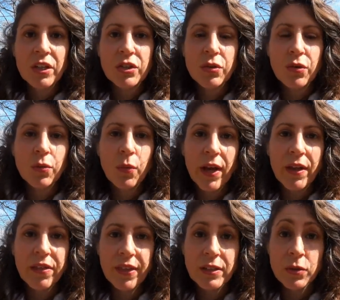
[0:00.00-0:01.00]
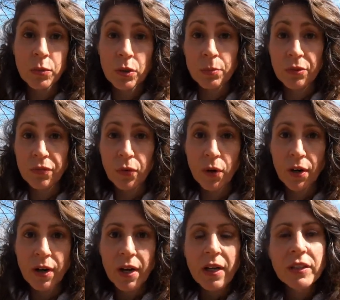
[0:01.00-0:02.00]
to the way things were
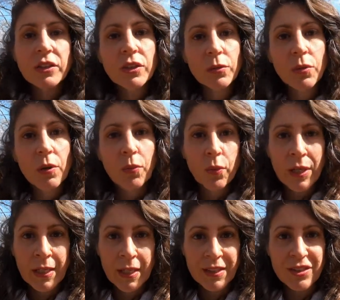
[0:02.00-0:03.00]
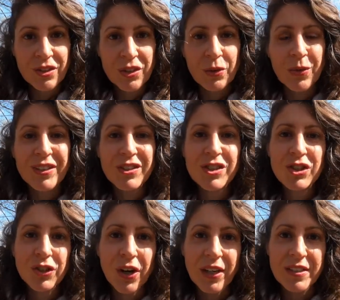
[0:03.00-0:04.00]
before. So what we need to do is
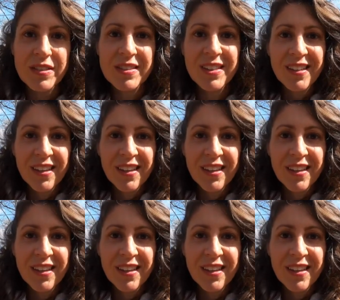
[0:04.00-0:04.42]
trust.